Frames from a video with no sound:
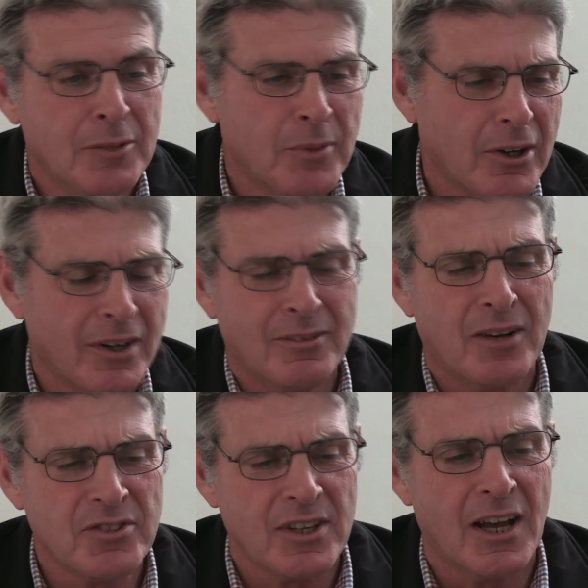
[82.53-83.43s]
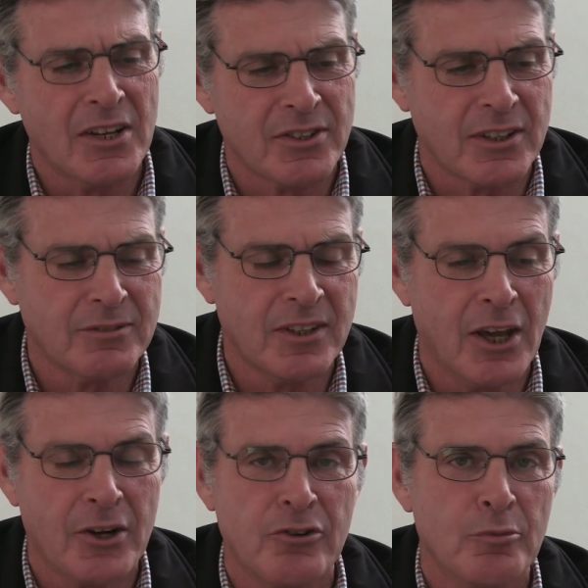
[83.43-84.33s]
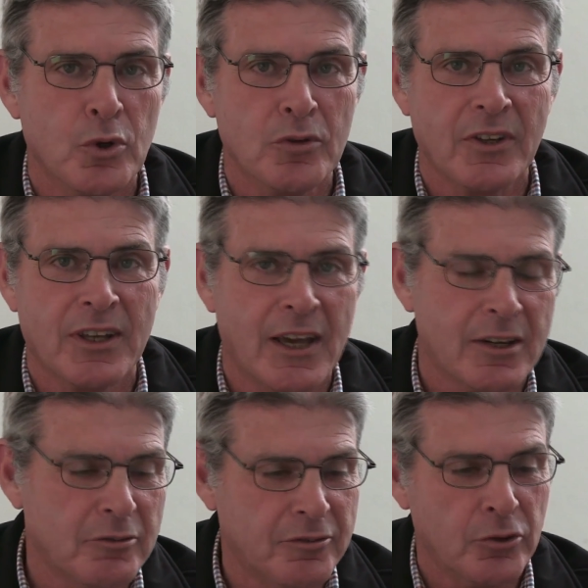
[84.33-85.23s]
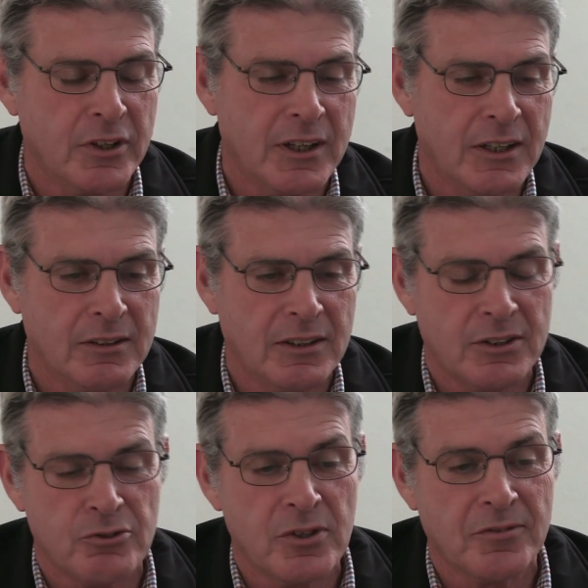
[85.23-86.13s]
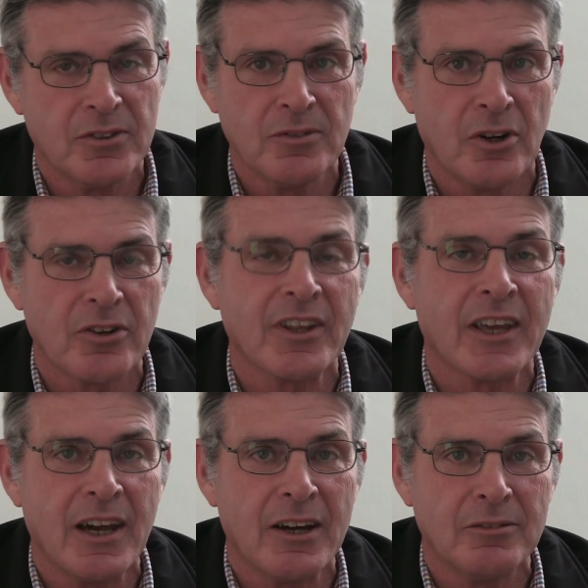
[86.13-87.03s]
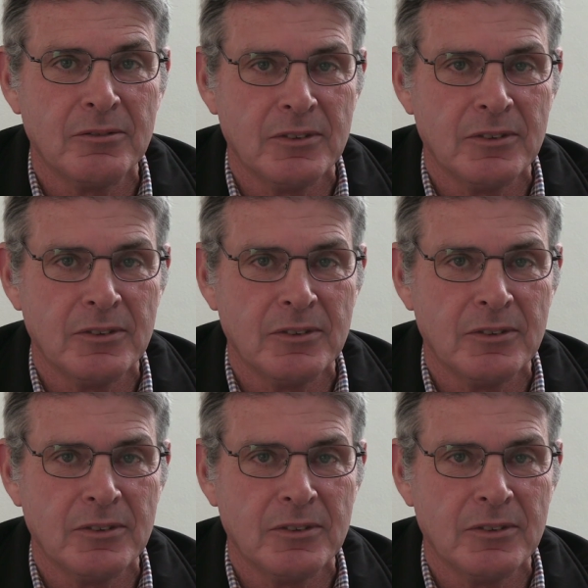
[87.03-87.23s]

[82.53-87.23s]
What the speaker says: But I'd obviously ask the owner to remove the car to avoid any drift onto the car